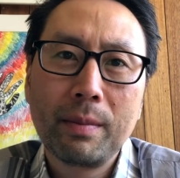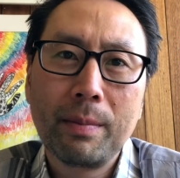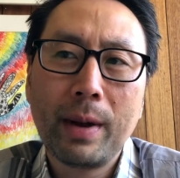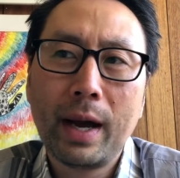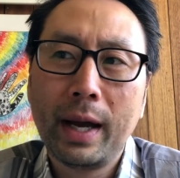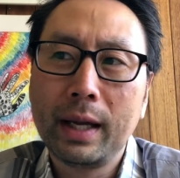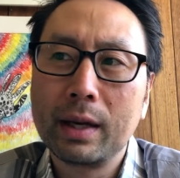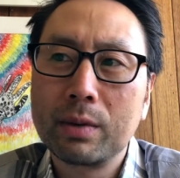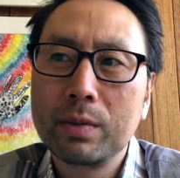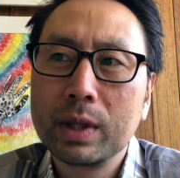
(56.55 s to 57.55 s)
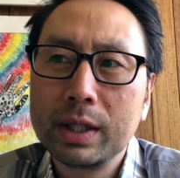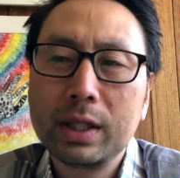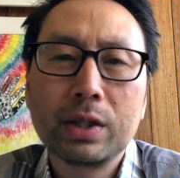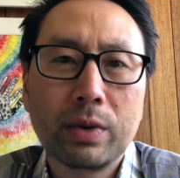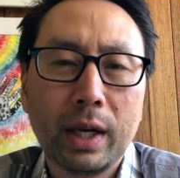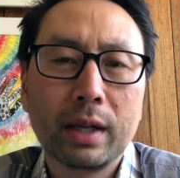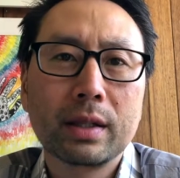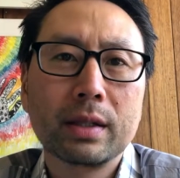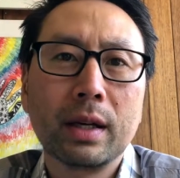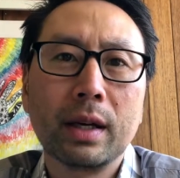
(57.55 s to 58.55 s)
by really
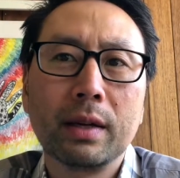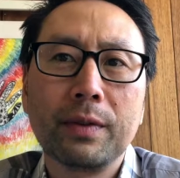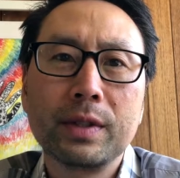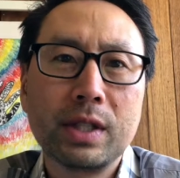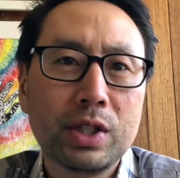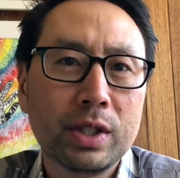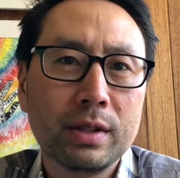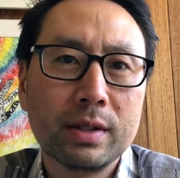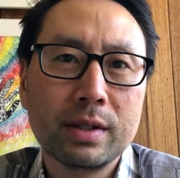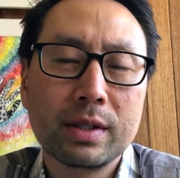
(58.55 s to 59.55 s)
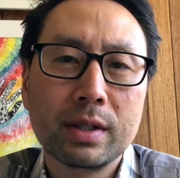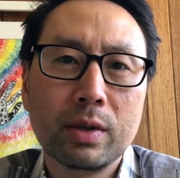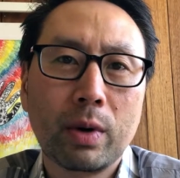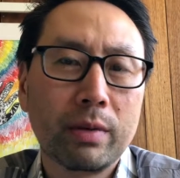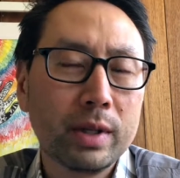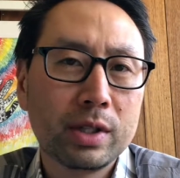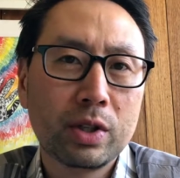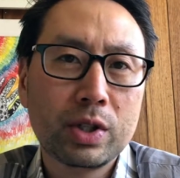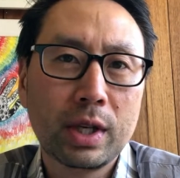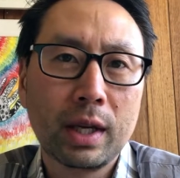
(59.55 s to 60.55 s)
great physicians who are
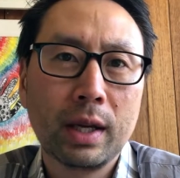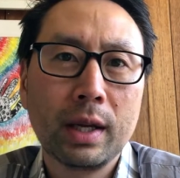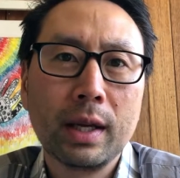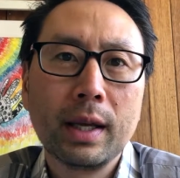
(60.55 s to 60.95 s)
researching